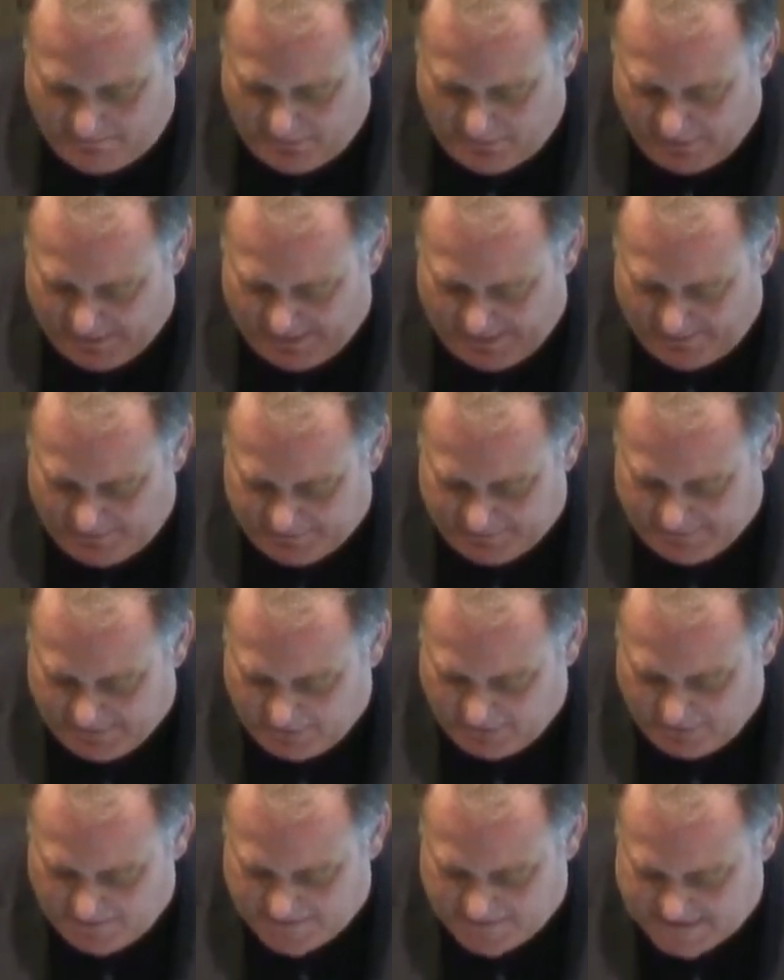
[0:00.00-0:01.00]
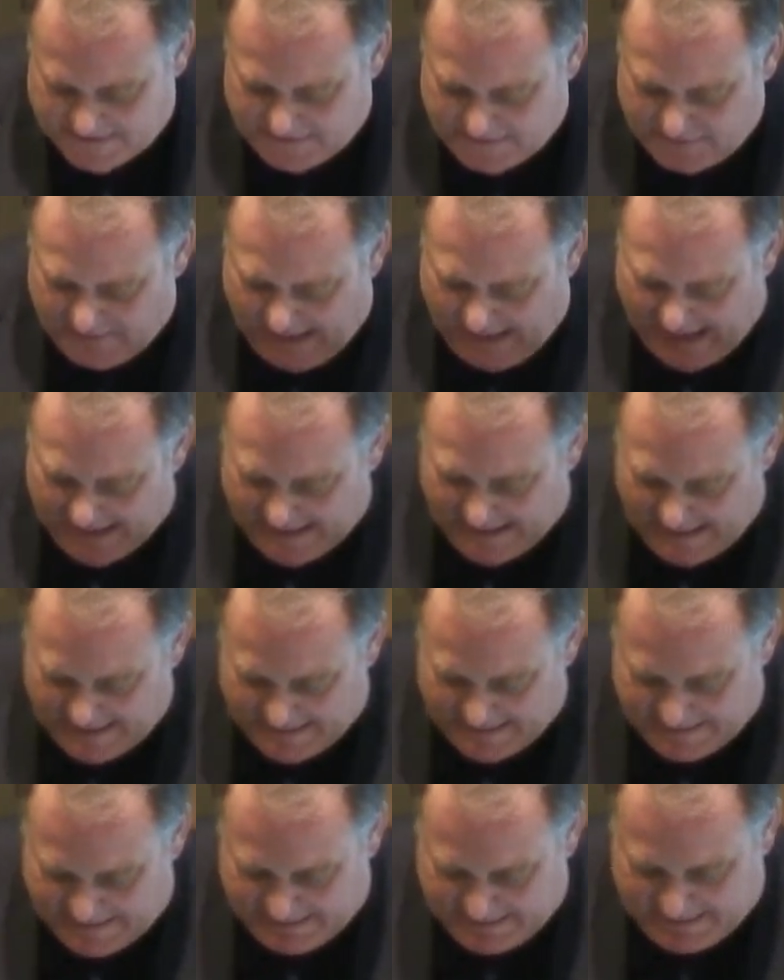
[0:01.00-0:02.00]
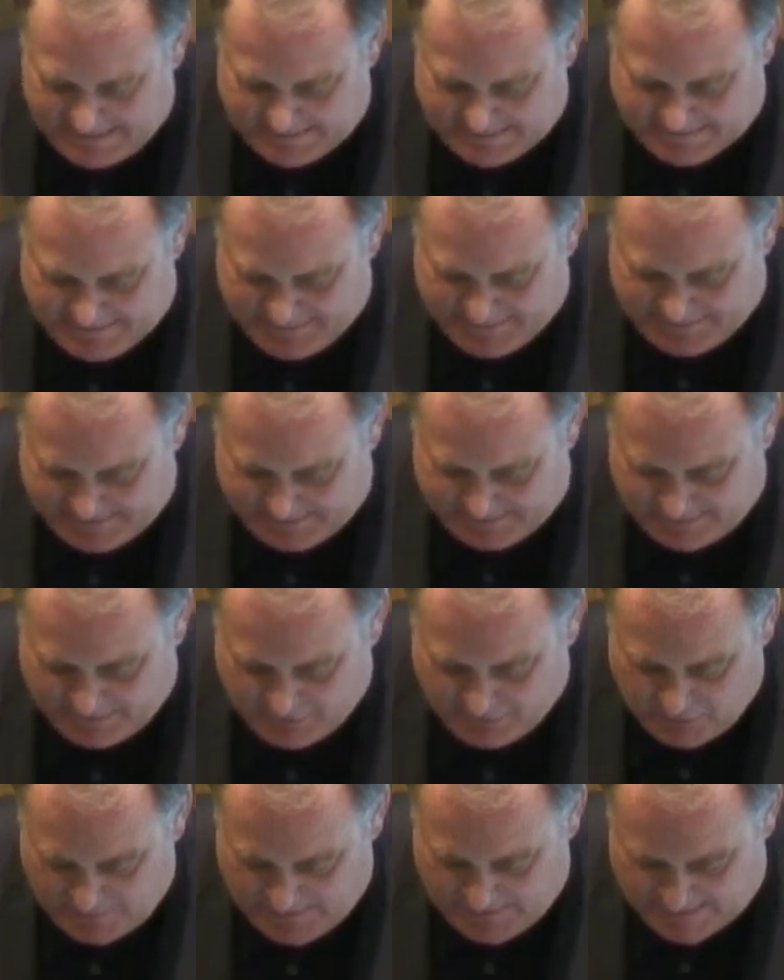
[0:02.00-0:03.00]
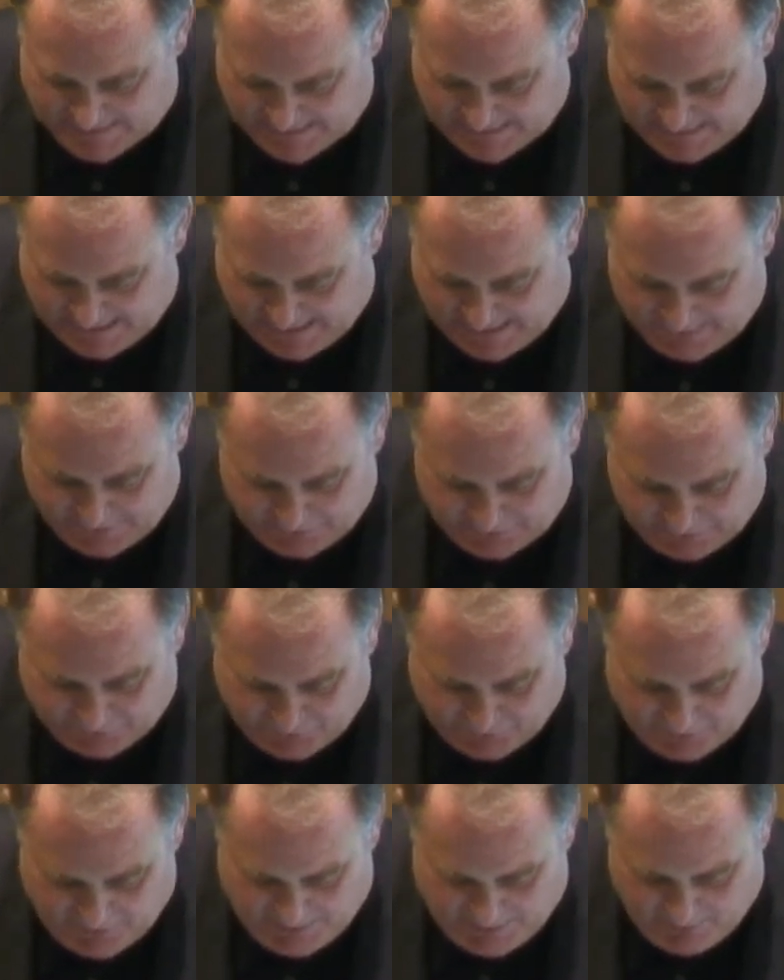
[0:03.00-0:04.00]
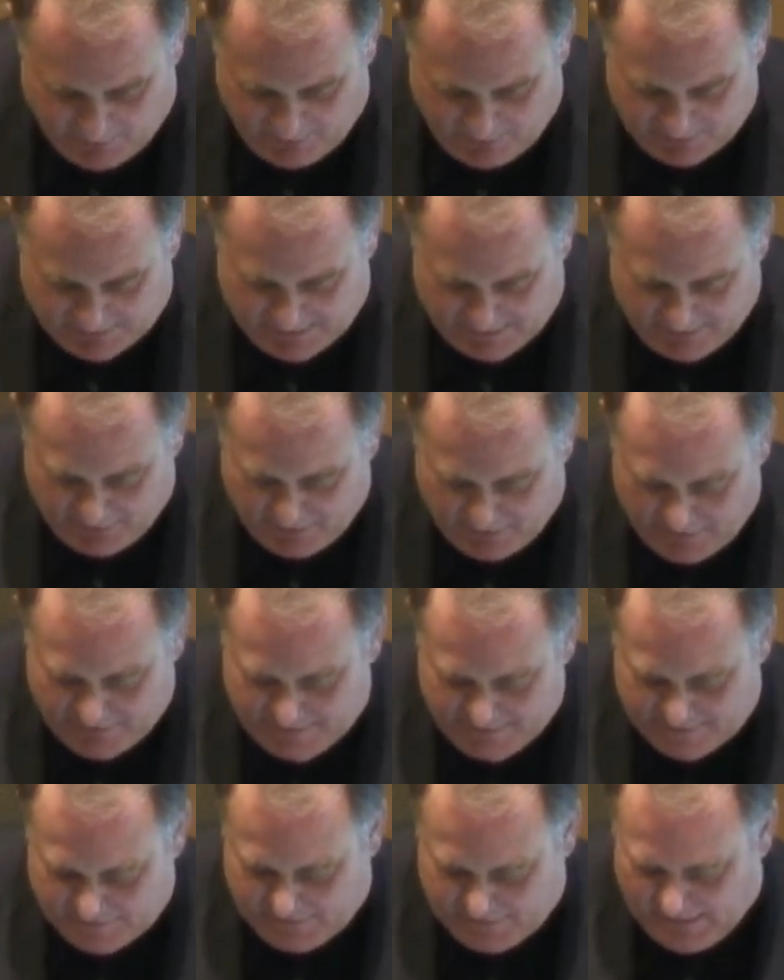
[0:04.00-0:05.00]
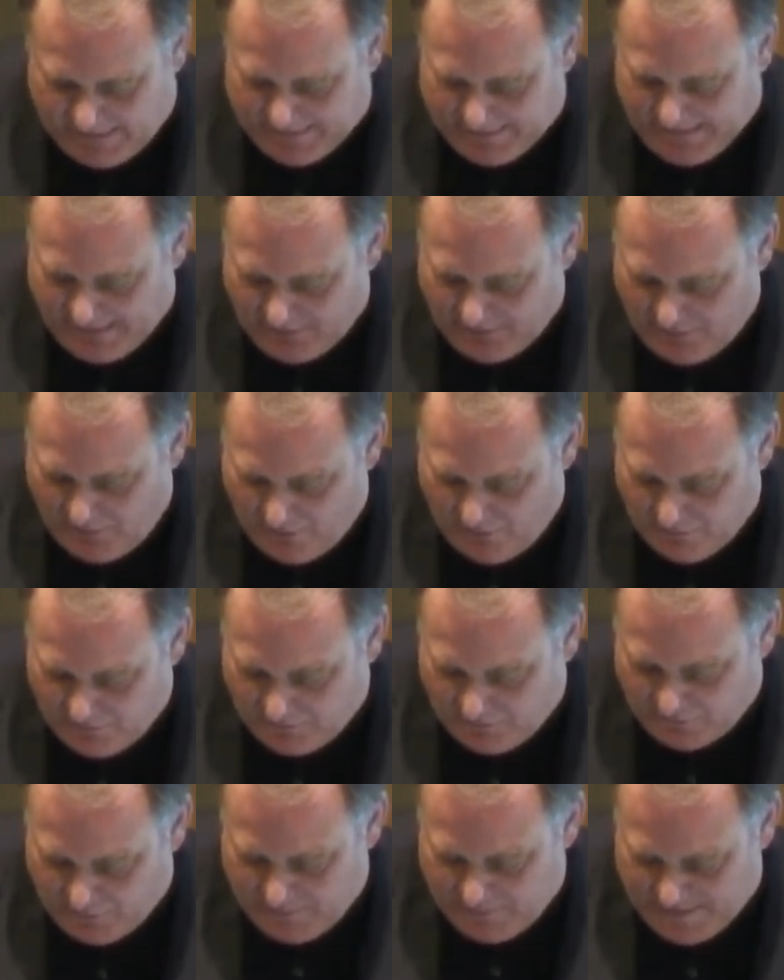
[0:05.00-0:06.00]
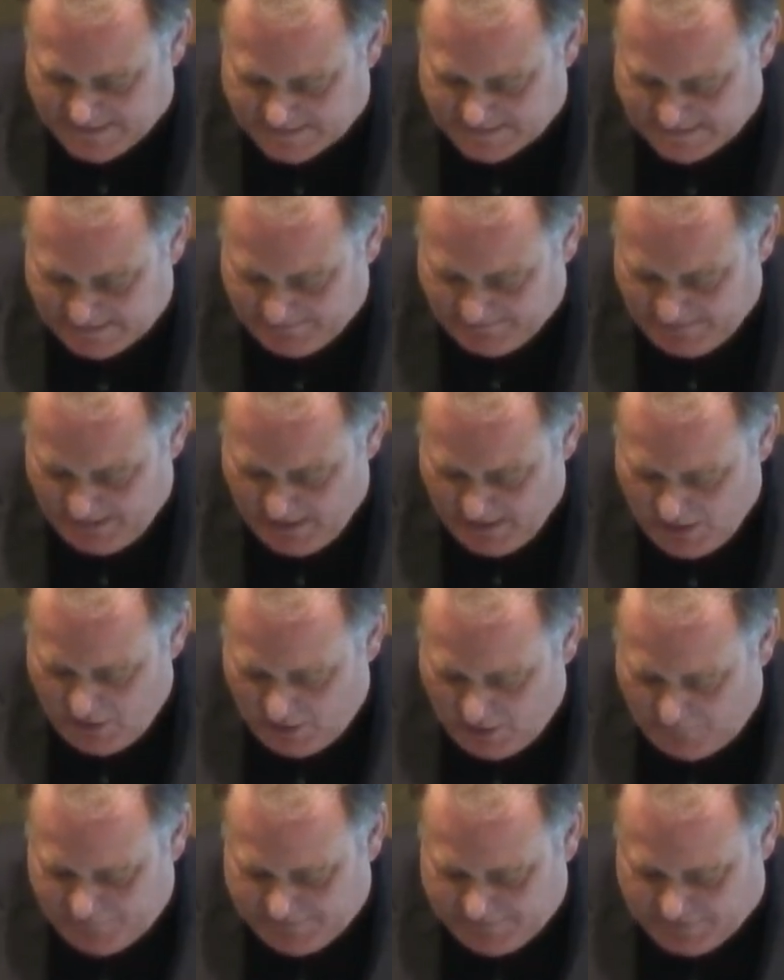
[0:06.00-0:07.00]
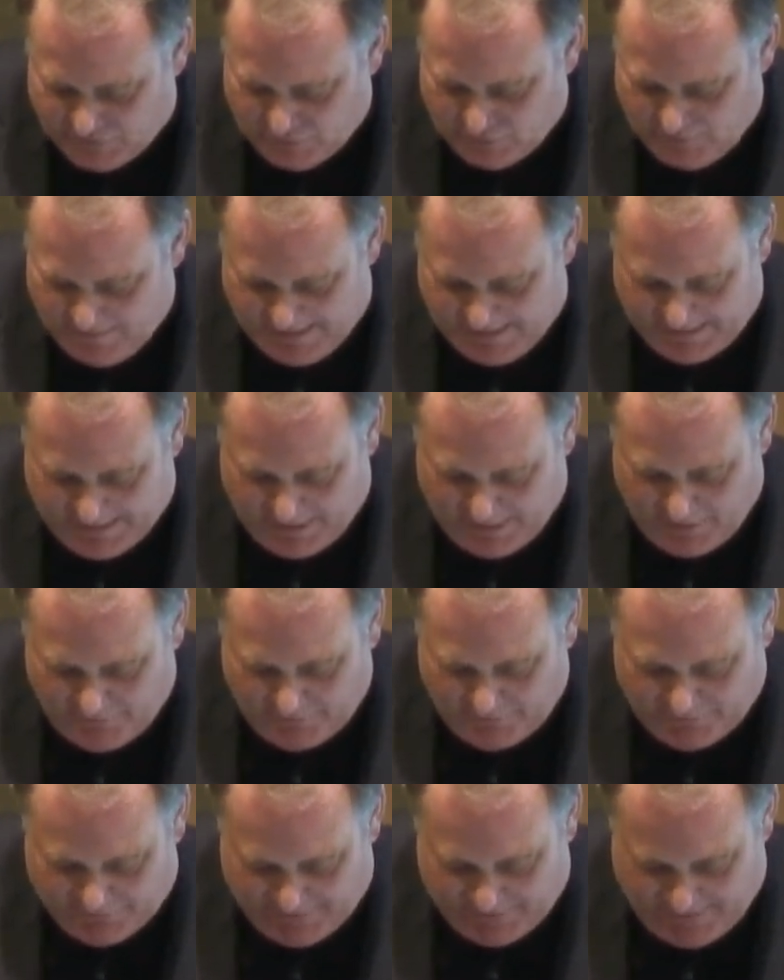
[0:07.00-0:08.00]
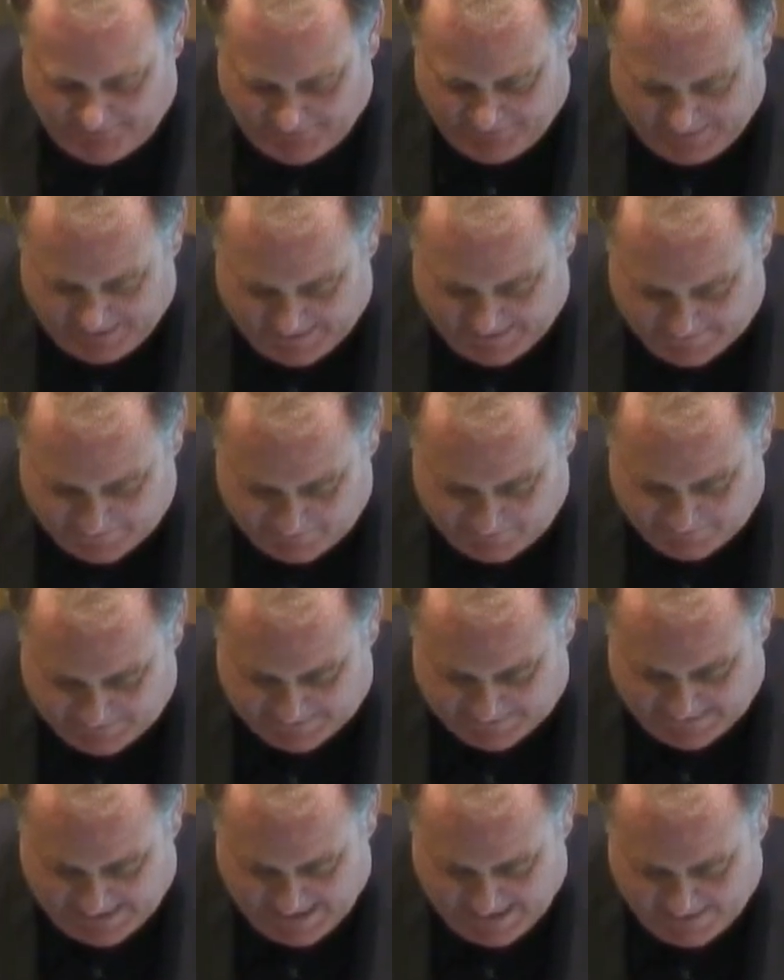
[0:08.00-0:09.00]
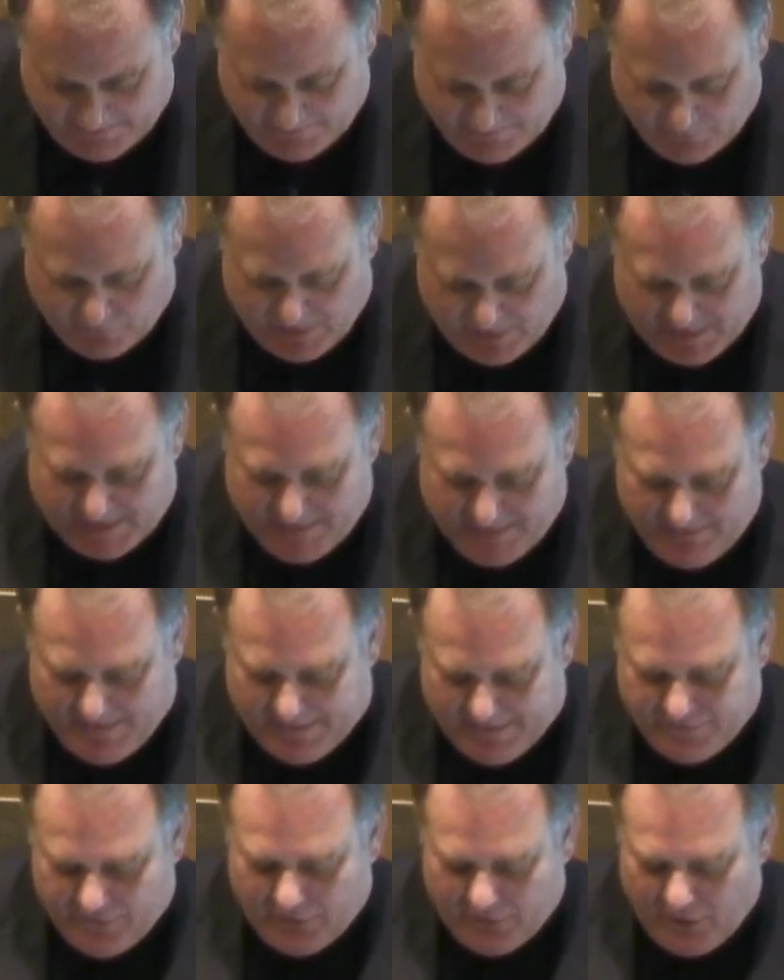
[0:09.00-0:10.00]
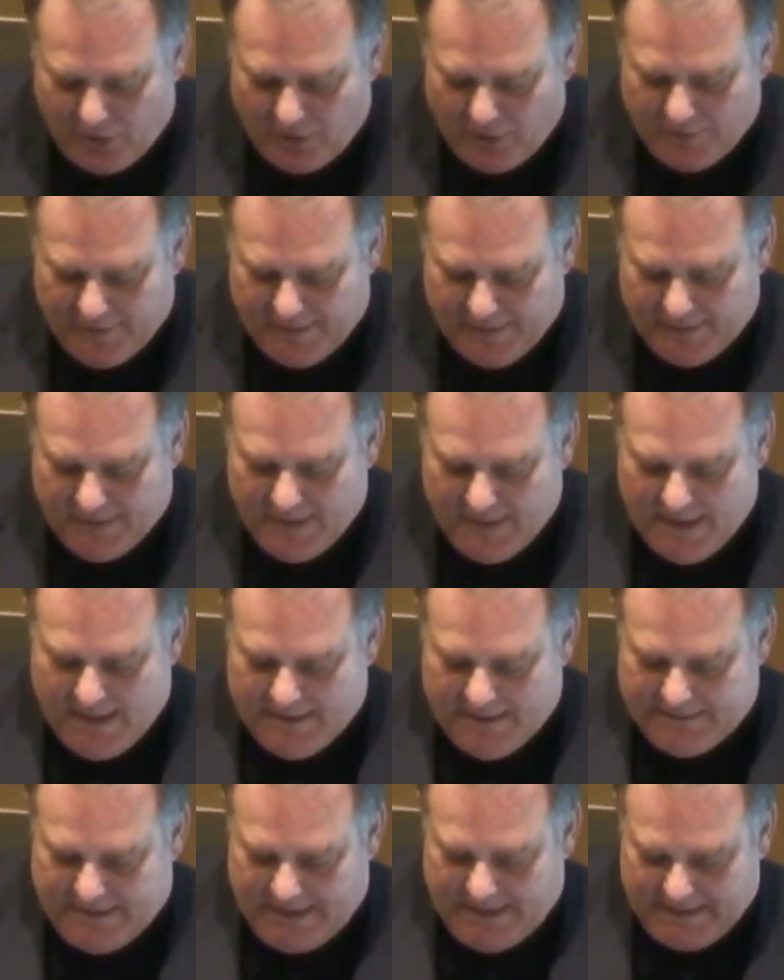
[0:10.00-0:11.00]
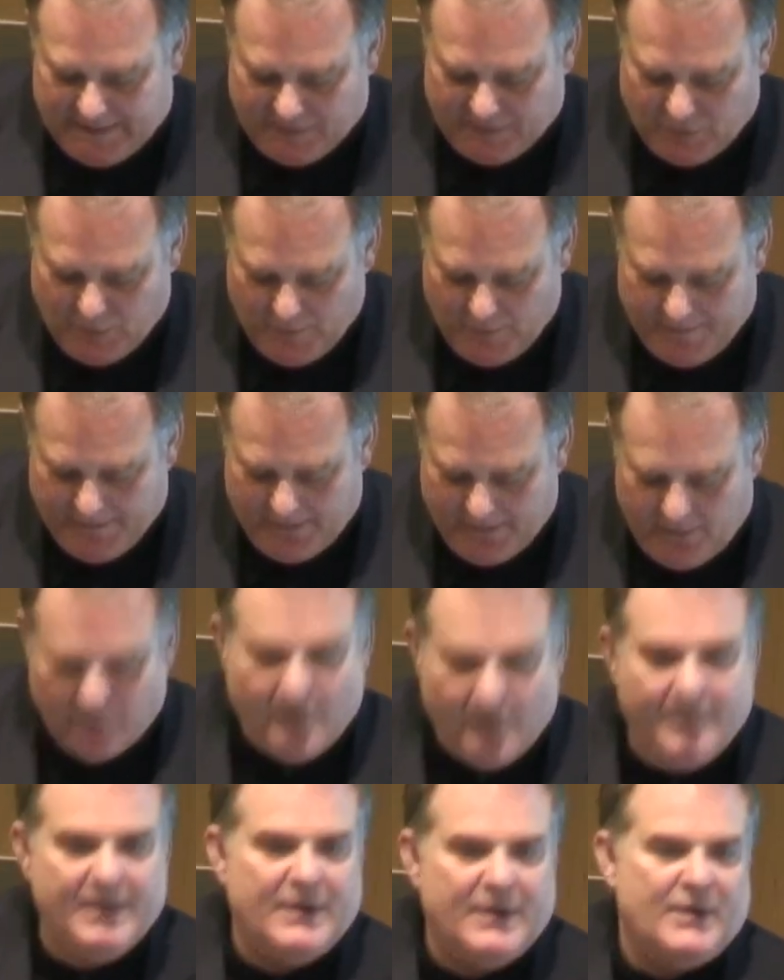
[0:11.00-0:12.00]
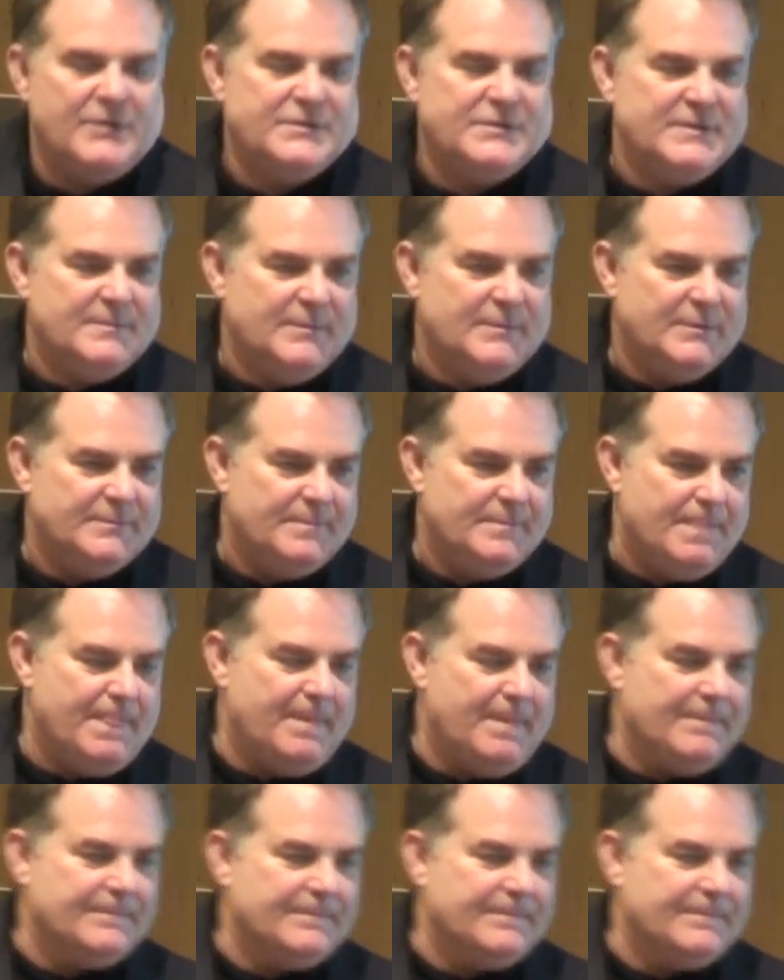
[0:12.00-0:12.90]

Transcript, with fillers: Moreover, the concepts of analytical and synthetic cubism are not truly working concepts in the account of cubism of the summary of reference of the time written by John Golding, Douglas Cooper, or Robert Rosenblum.